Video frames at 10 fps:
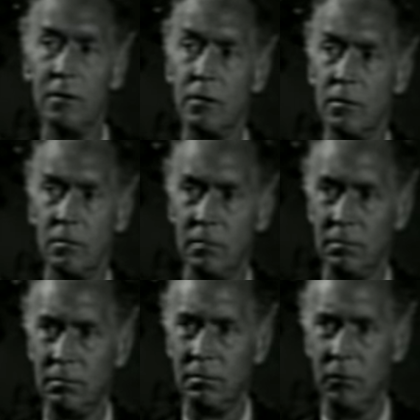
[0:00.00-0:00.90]
you.
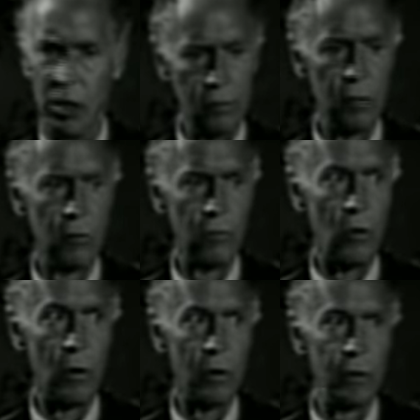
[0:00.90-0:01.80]
He will
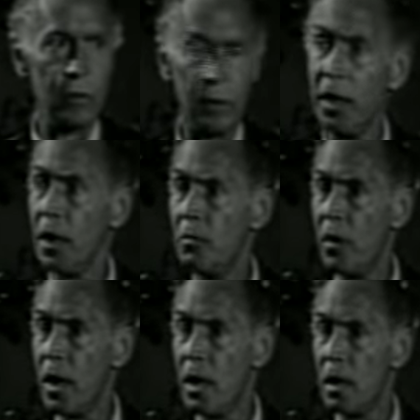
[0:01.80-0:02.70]
reward you. He
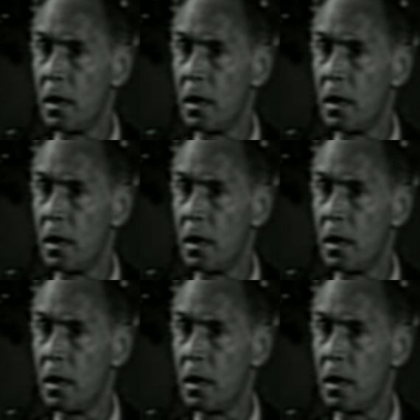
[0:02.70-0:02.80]
will